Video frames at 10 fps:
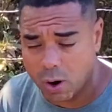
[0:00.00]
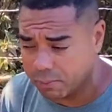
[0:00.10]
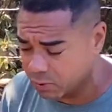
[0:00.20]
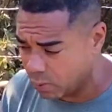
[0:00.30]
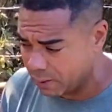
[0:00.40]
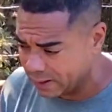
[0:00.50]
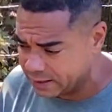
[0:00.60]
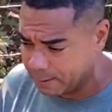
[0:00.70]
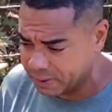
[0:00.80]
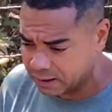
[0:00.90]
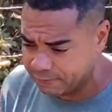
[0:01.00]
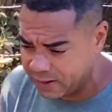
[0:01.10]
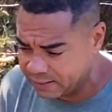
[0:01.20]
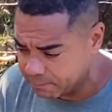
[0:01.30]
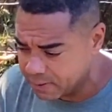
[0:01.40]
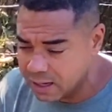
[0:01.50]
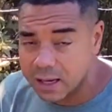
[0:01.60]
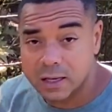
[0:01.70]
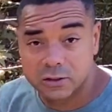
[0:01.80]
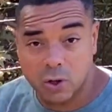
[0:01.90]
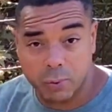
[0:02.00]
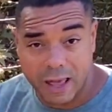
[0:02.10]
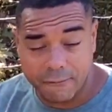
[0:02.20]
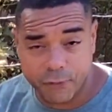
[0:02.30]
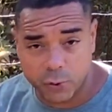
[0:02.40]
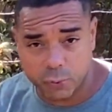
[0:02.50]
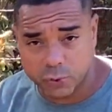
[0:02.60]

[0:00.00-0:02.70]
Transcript: on with the way we typically feed them. So without further